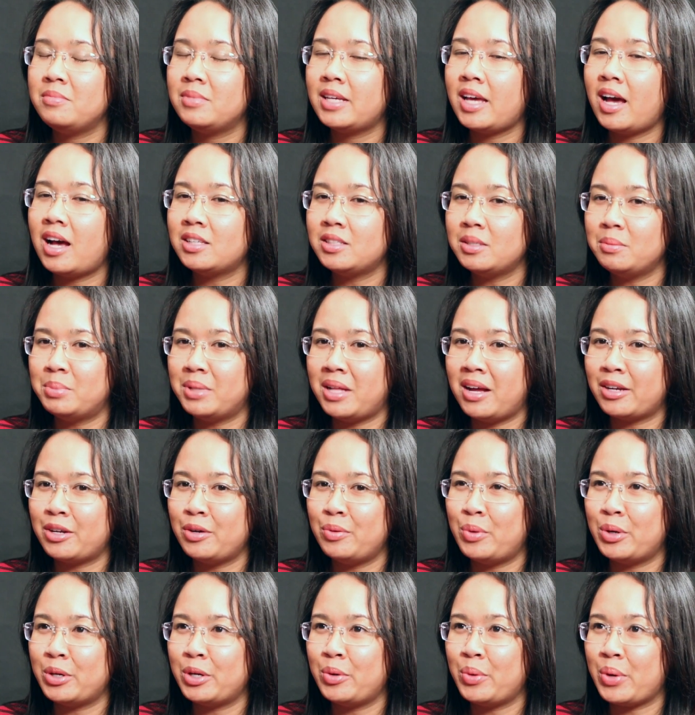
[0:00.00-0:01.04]

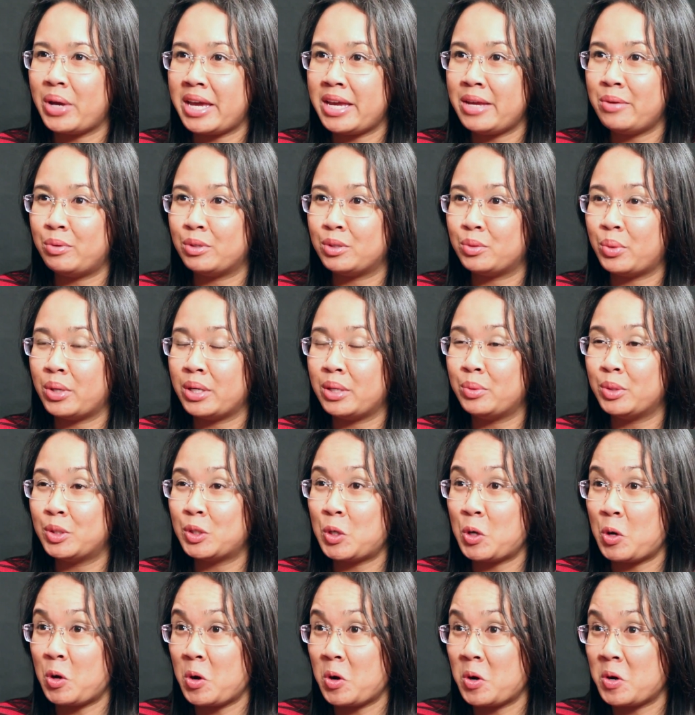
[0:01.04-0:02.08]
Casablanca 108 was what it
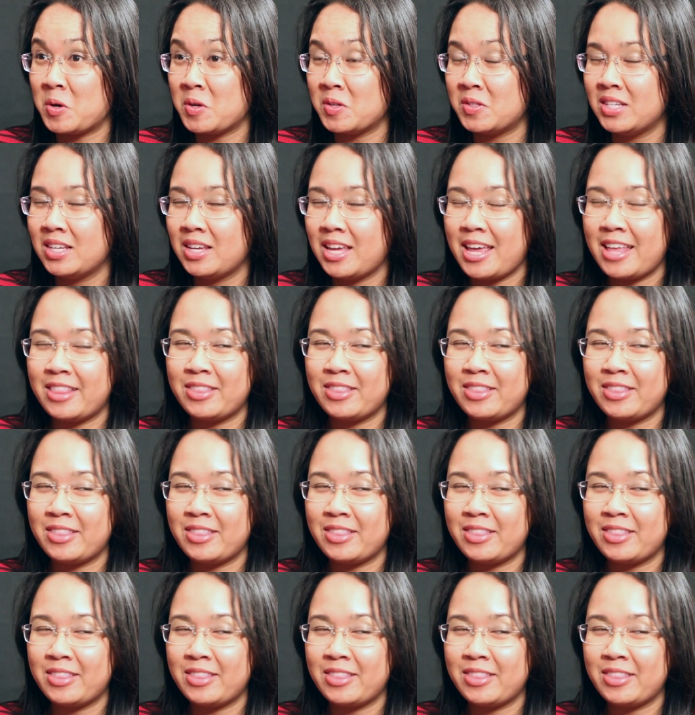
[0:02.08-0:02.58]
was called,